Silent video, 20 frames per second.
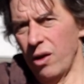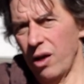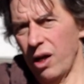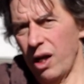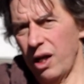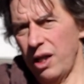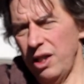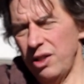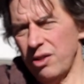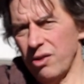
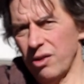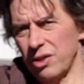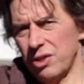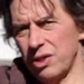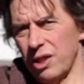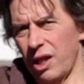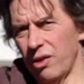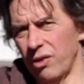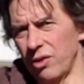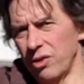And he's got a
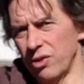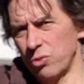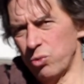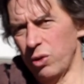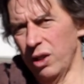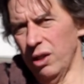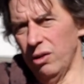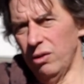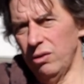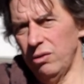say on it as
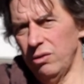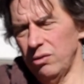well.